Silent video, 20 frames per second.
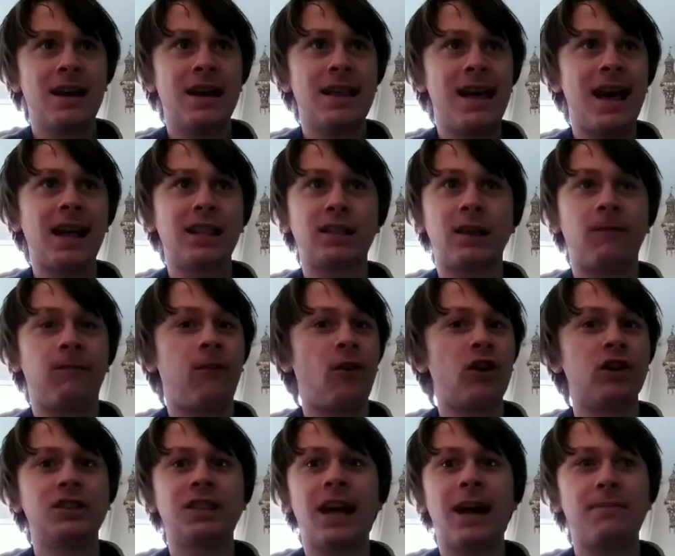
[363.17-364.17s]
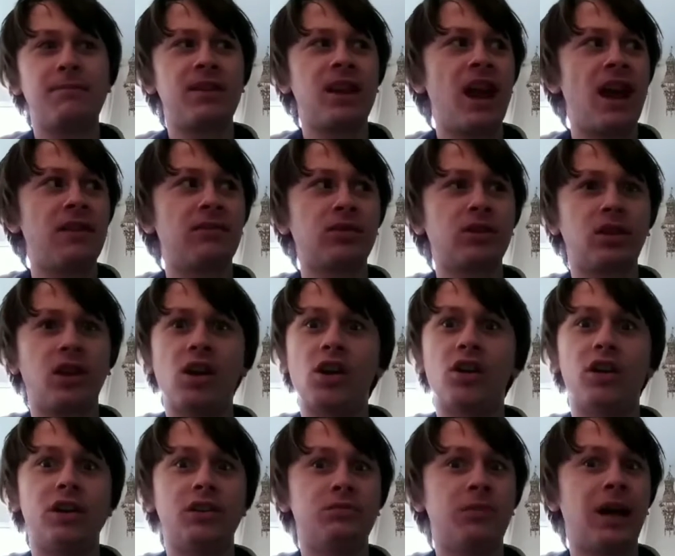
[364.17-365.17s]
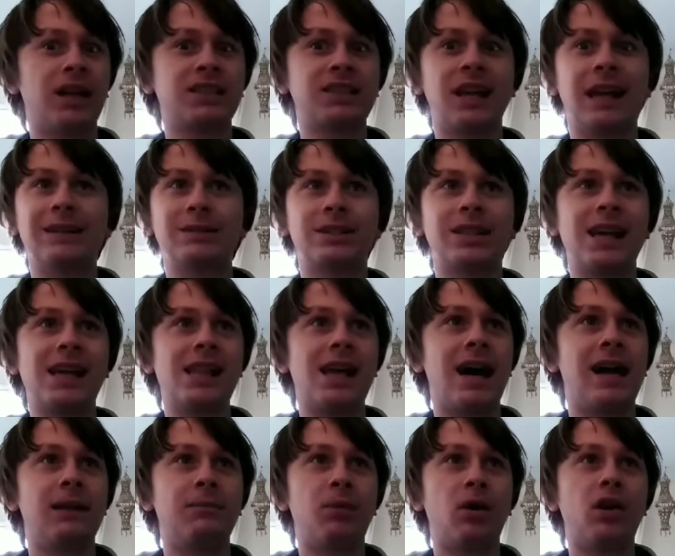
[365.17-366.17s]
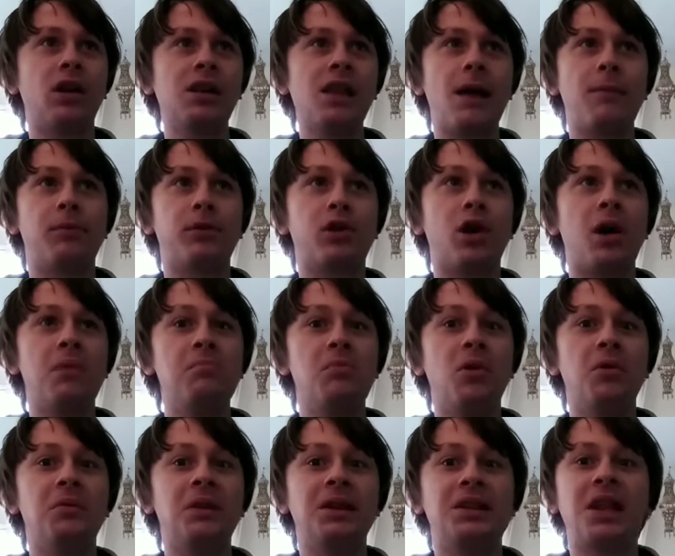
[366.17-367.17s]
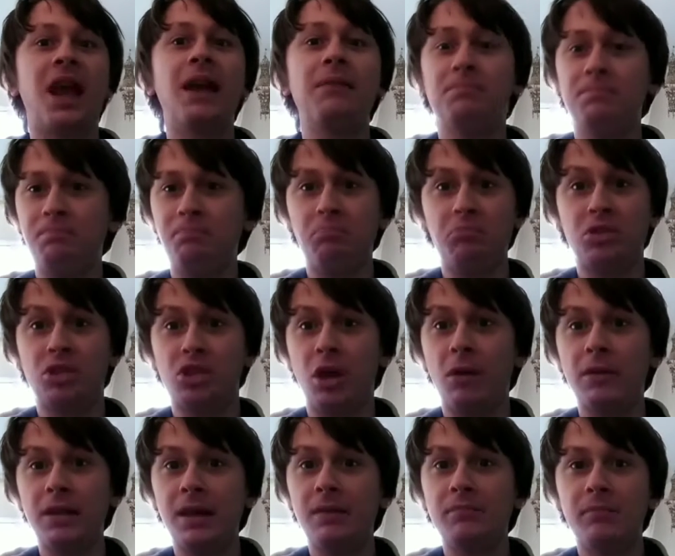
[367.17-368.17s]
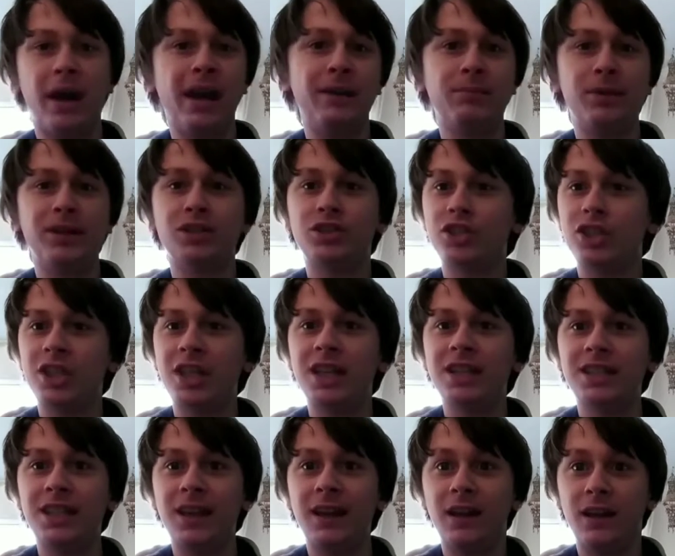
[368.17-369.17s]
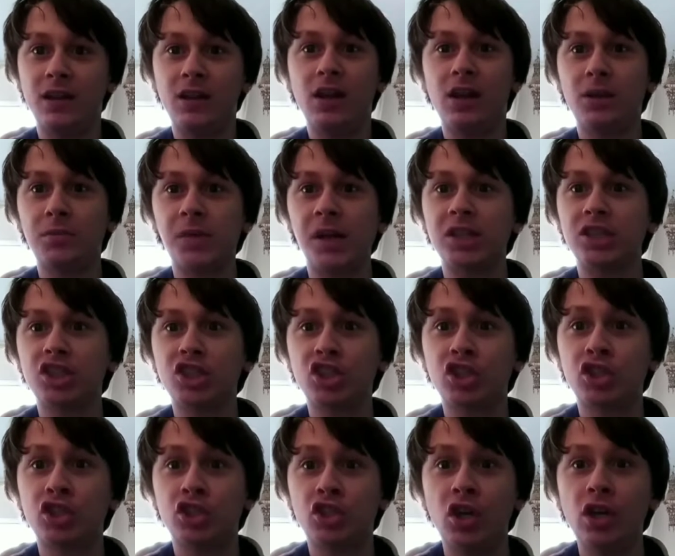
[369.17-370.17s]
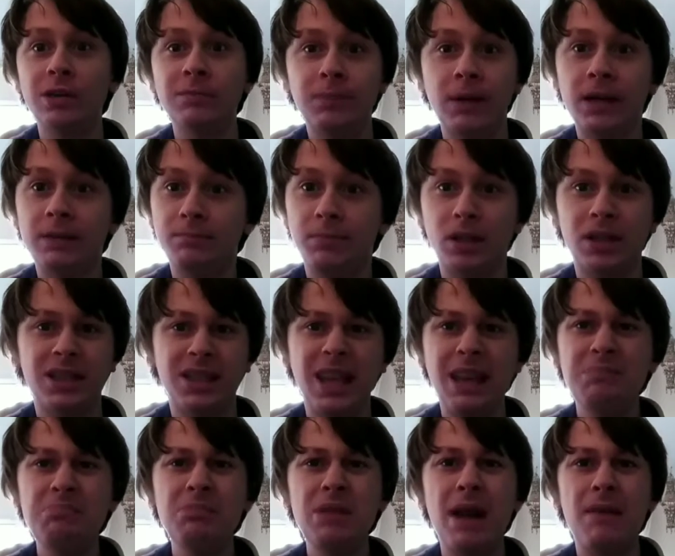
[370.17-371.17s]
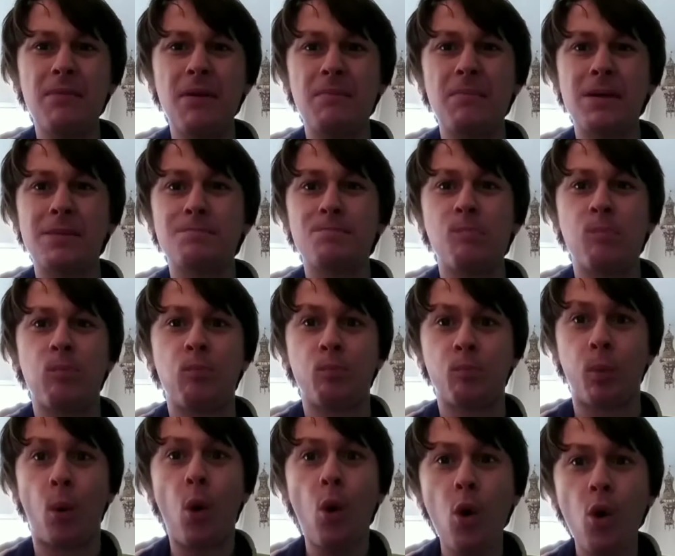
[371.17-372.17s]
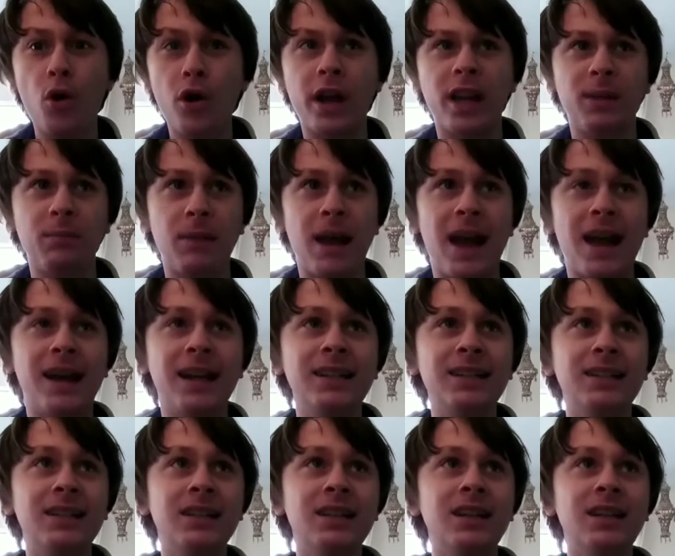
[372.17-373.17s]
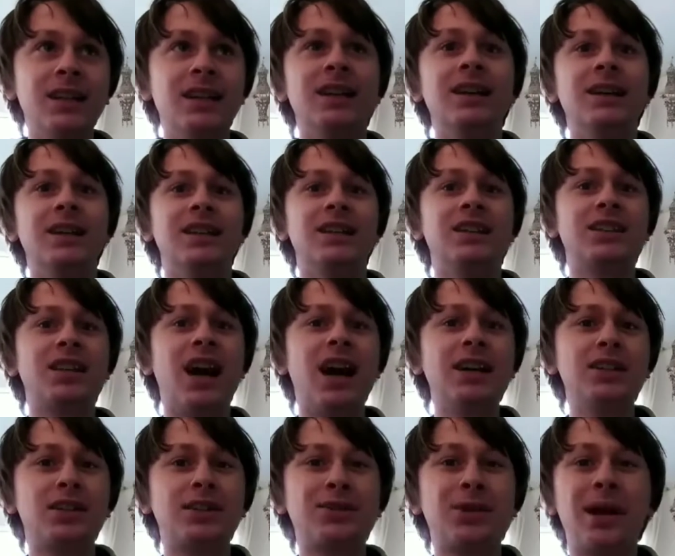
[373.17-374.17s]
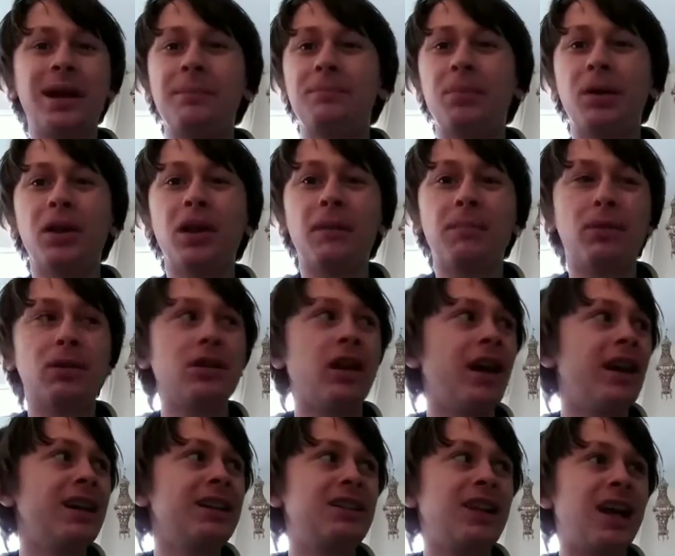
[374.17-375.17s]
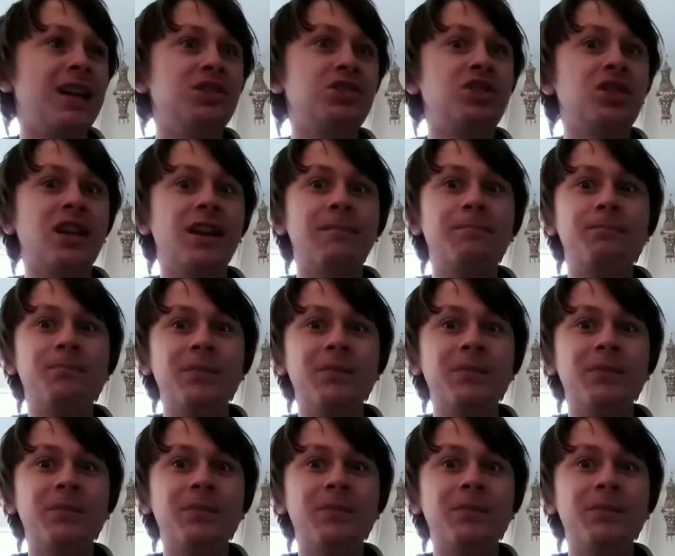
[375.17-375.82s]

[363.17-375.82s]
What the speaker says: And that's a first. I've never heard myself say that about a Leprechaun movie. Some of them might have been cheesy and a little bit stupid, but they've never been boring, man. These guys are trying to build up a lot of tension.